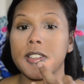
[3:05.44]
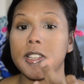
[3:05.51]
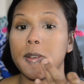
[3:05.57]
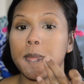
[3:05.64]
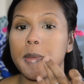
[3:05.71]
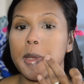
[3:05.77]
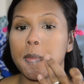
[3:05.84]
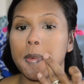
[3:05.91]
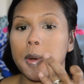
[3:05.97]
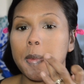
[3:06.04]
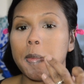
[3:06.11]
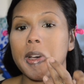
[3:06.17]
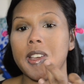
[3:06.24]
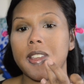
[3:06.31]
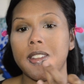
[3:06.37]
some people,
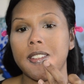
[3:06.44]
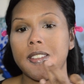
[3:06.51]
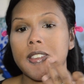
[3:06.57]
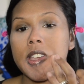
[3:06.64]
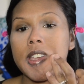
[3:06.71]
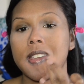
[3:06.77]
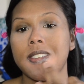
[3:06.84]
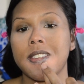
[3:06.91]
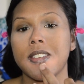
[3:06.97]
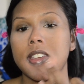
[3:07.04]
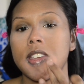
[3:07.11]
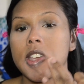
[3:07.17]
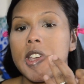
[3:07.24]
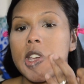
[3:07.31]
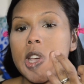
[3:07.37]
but
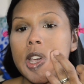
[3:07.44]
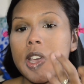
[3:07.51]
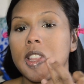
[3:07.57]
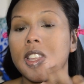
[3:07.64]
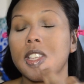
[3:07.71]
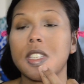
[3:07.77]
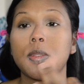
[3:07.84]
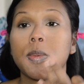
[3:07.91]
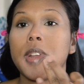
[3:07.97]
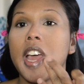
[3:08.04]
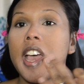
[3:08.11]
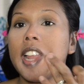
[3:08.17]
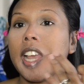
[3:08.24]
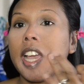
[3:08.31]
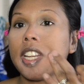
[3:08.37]
this is what
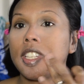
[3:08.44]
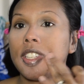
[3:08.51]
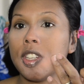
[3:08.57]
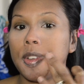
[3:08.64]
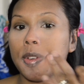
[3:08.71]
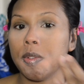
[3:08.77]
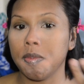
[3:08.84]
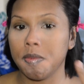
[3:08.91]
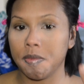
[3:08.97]
I like to do.